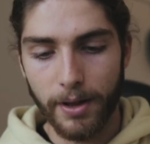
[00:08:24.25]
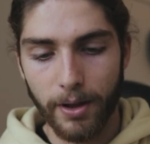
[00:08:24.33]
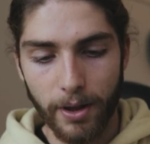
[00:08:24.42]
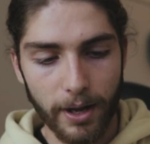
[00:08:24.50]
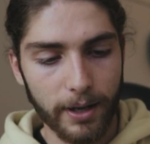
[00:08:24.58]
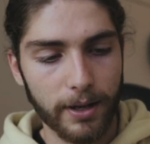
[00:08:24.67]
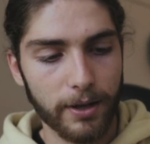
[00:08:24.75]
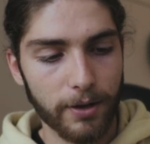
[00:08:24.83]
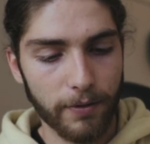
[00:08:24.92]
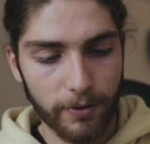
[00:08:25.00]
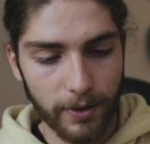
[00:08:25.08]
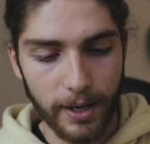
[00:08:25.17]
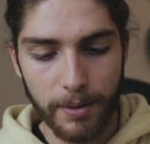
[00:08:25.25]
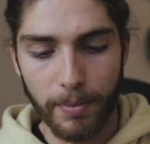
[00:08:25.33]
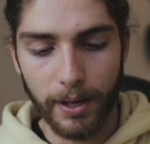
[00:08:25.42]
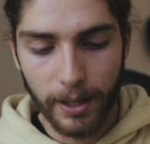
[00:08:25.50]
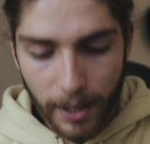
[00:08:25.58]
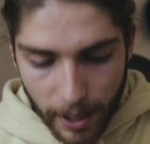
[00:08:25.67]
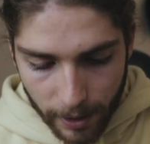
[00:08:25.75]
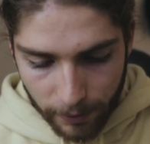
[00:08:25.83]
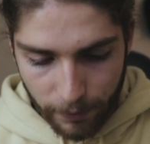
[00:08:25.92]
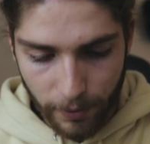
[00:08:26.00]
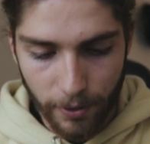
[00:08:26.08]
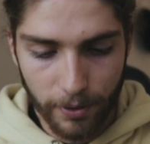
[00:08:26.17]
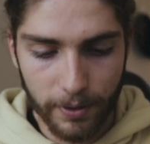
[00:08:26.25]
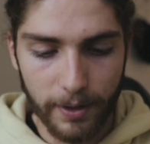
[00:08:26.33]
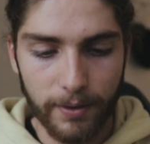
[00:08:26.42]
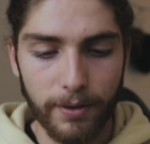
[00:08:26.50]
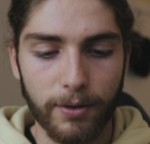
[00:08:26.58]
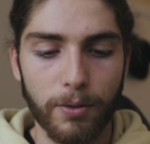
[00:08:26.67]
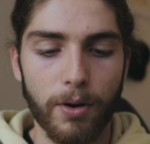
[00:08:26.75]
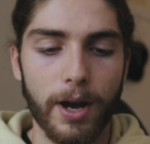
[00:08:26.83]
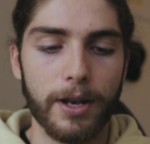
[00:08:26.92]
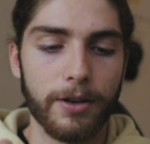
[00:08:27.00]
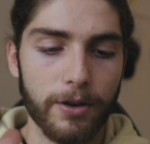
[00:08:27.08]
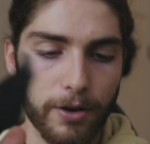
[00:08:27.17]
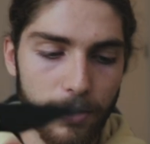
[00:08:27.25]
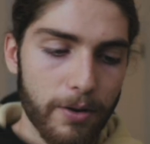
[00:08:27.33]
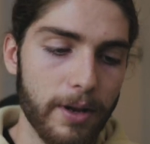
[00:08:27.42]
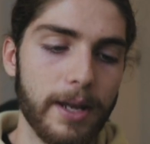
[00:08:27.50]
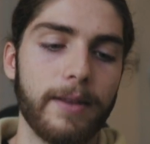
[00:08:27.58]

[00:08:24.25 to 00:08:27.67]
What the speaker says: Like you've seen in my last vlog, this is quite new.